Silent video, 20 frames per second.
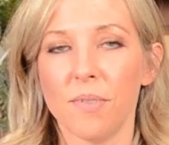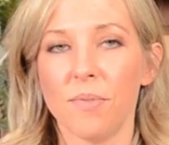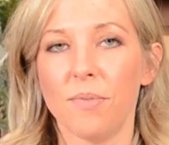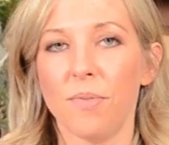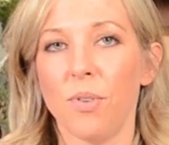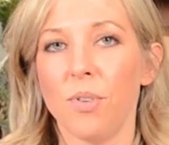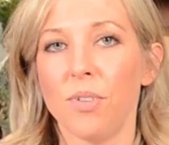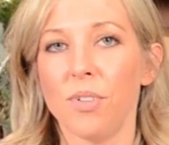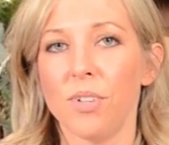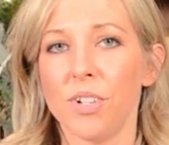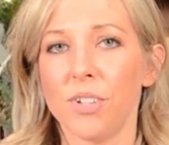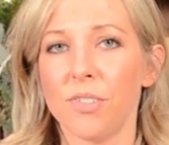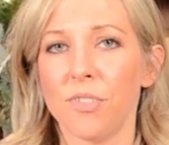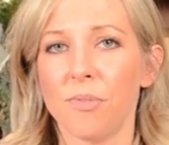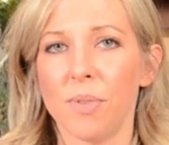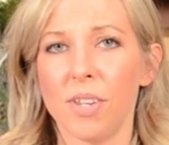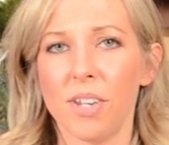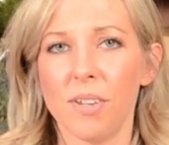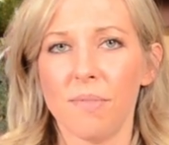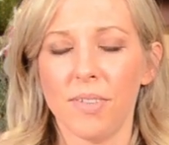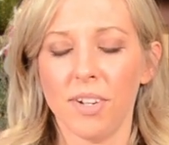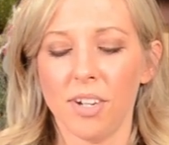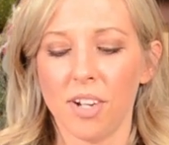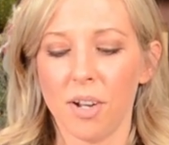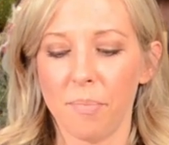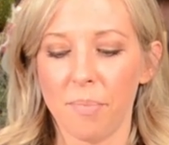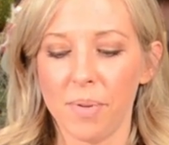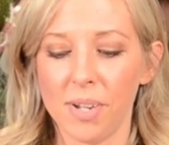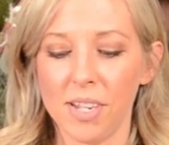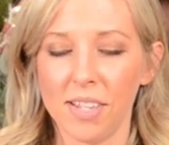folders from the different
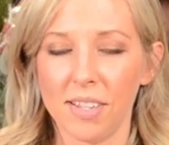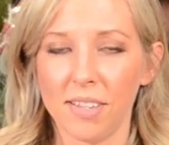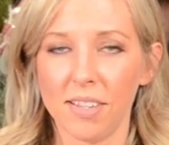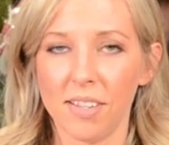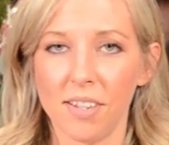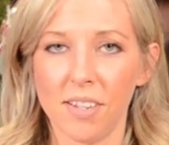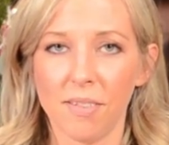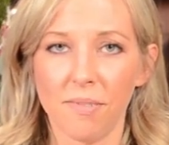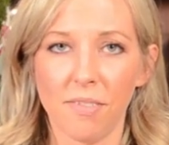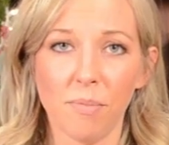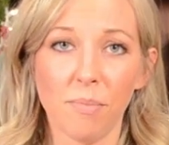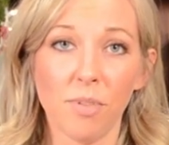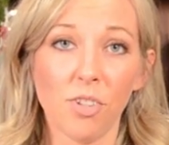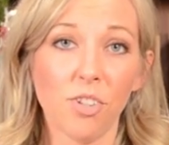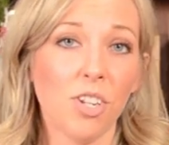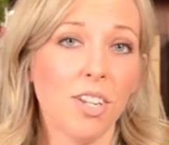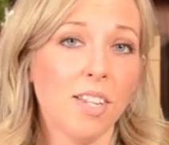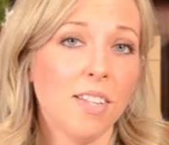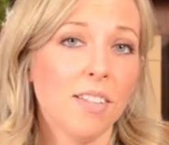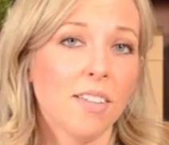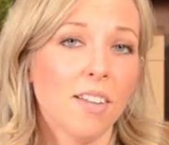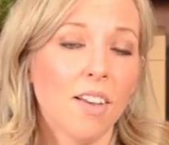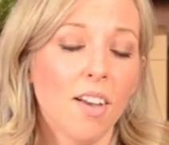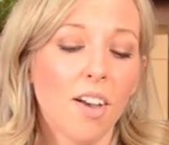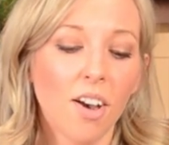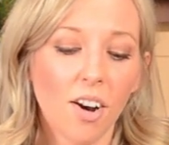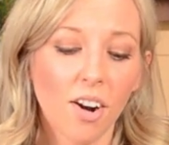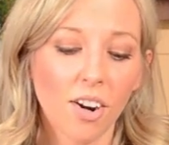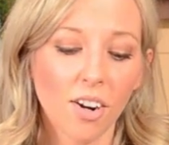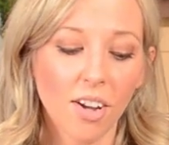companies and the different machines
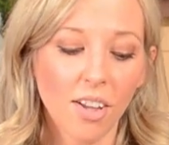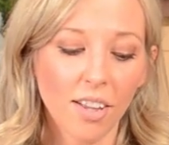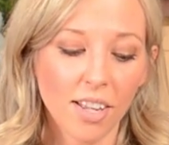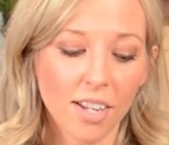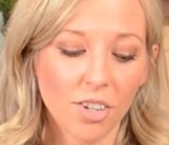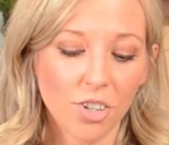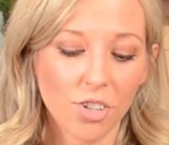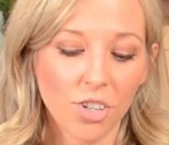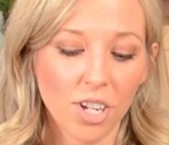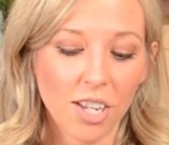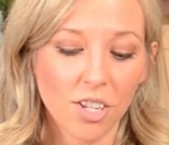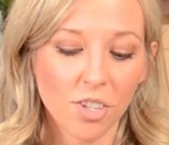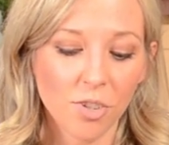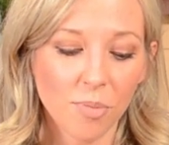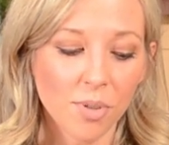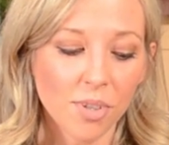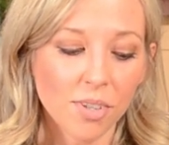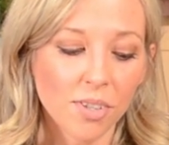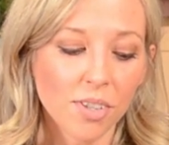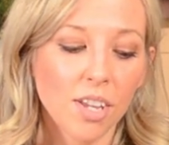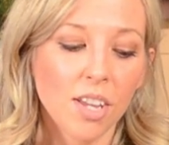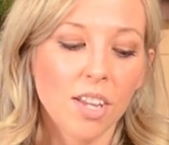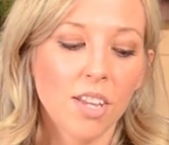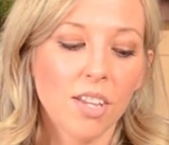are all interchangeable.